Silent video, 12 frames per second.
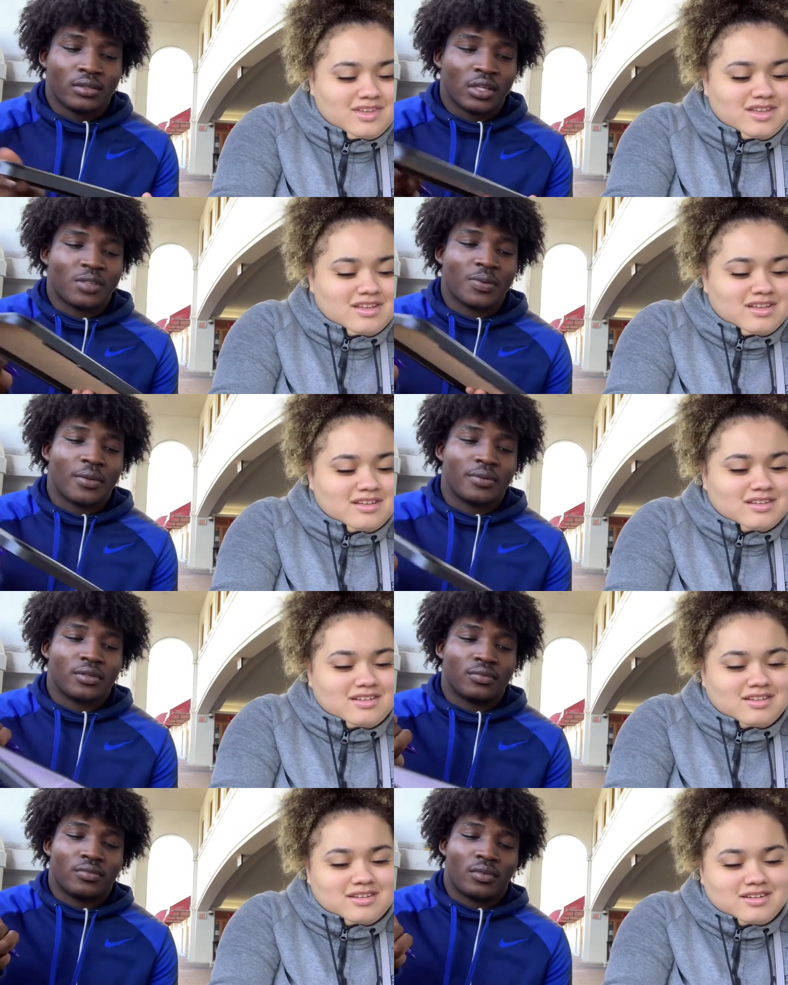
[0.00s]
Speaker 1: That's probably
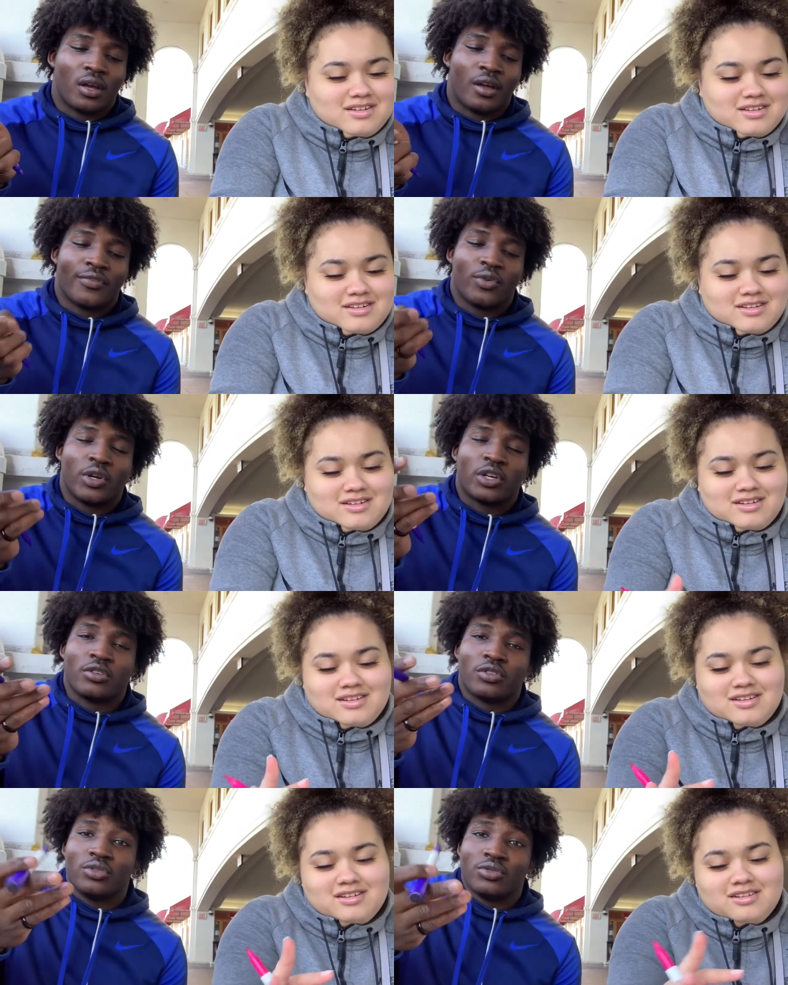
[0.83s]
it. If you want to
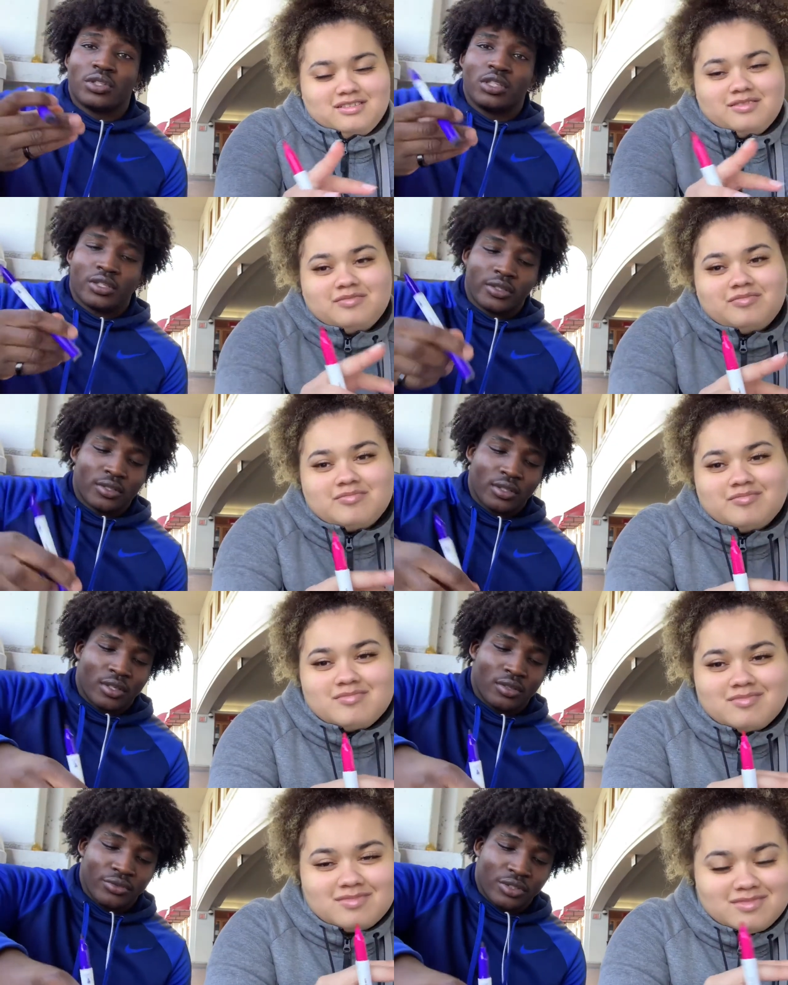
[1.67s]
conclude sneakers,
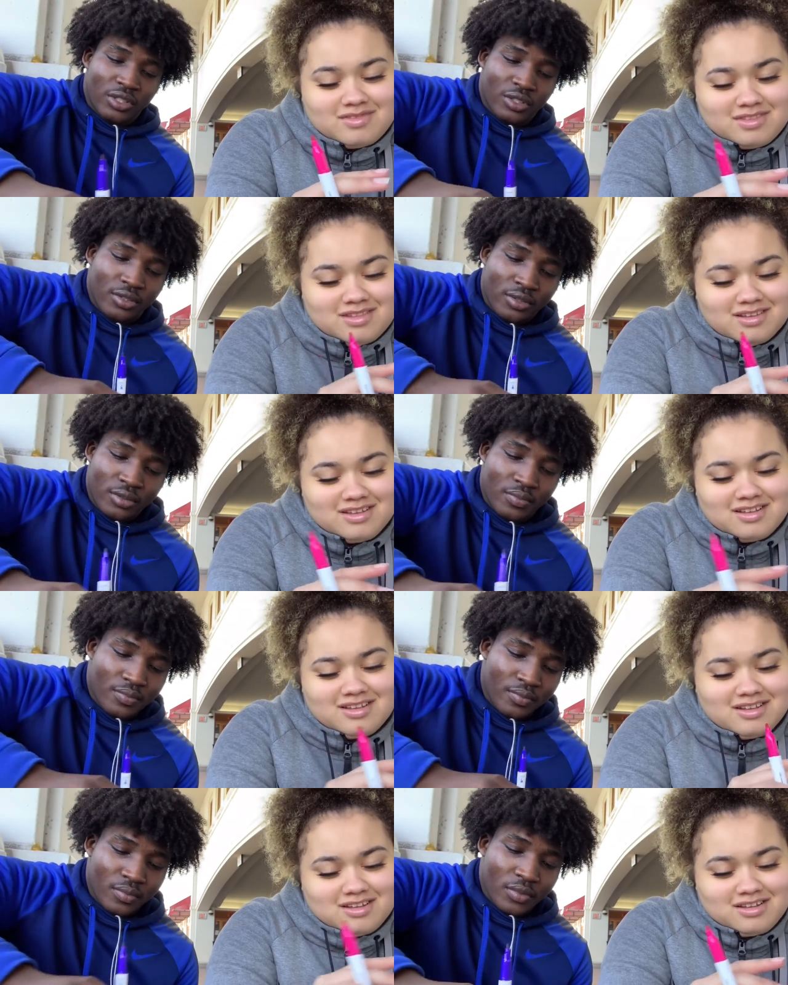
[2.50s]
conclude sneakers.
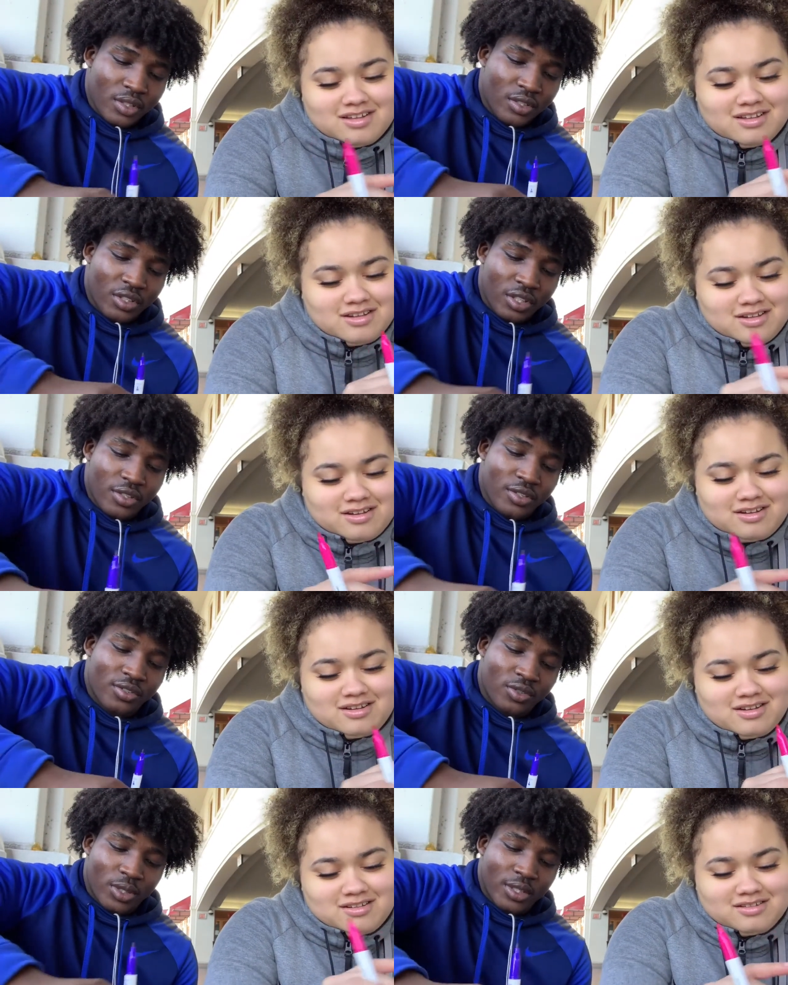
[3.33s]
Sneakers
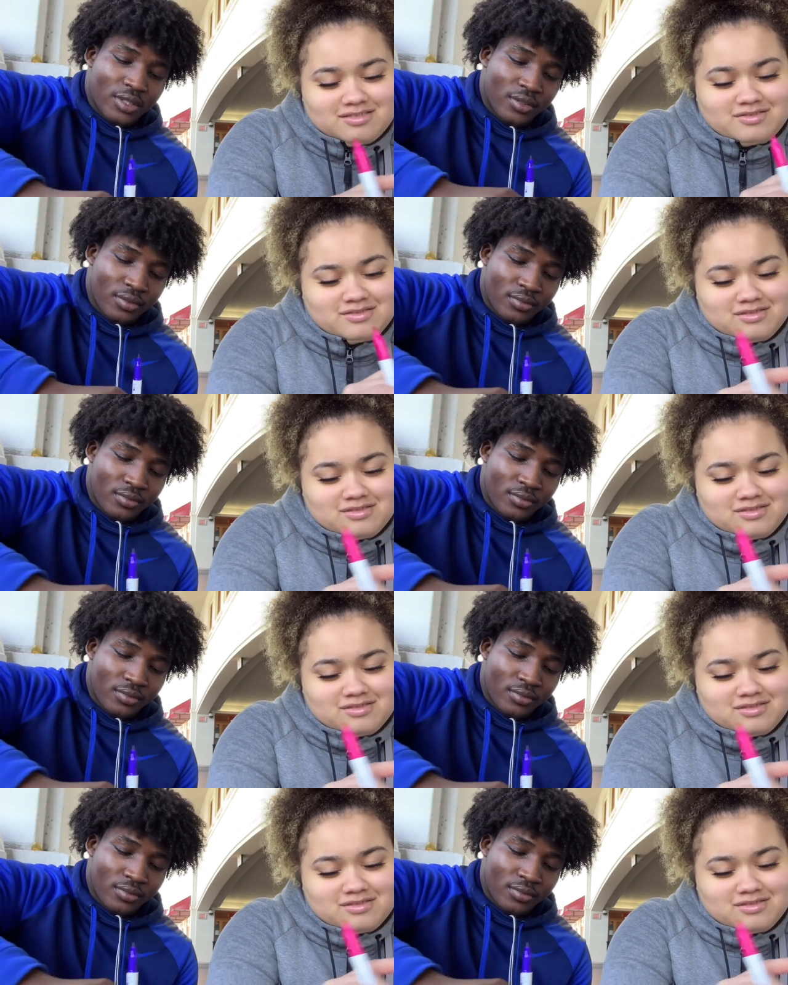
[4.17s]
and sweats.